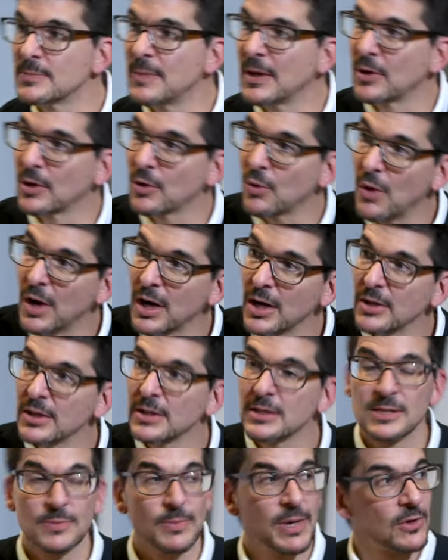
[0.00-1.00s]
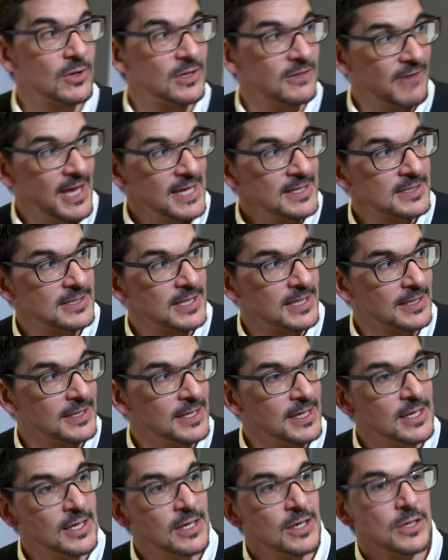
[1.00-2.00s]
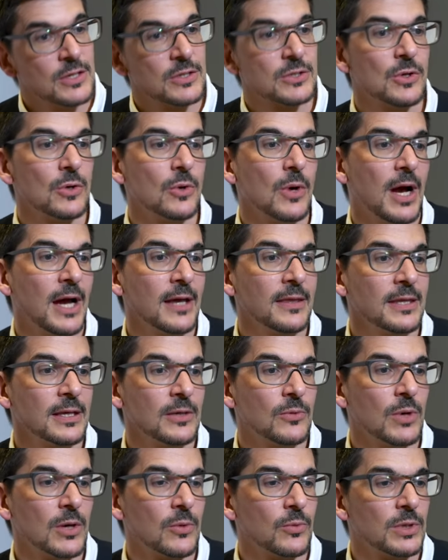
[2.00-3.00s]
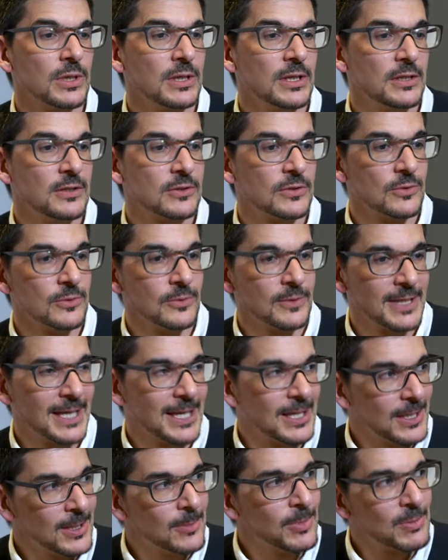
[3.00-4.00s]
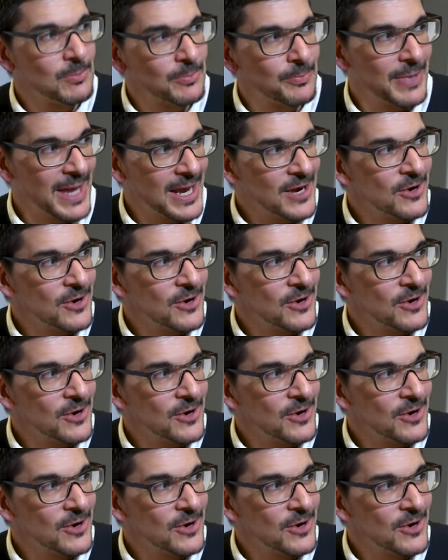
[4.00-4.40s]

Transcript: it's about acquiring it's about investing so I think what we need to get a little bit